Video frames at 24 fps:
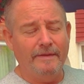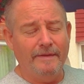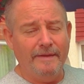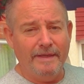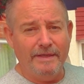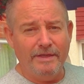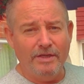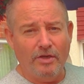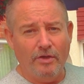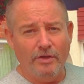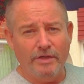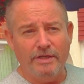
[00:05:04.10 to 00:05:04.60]
and
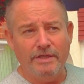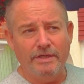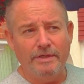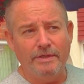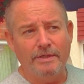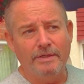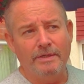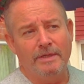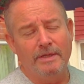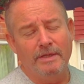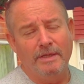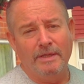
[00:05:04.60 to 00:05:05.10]
then you got
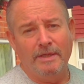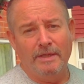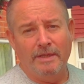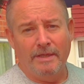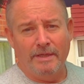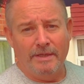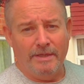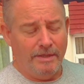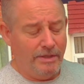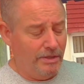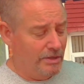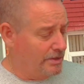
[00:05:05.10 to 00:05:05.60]

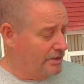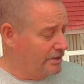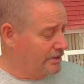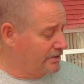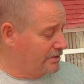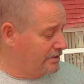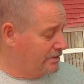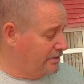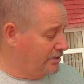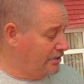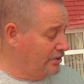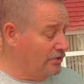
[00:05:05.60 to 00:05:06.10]

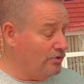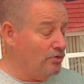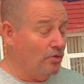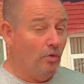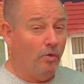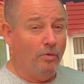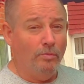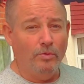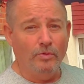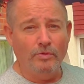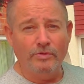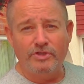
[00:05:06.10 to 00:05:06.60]
your
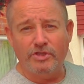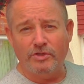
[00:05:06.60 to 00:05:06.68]
normal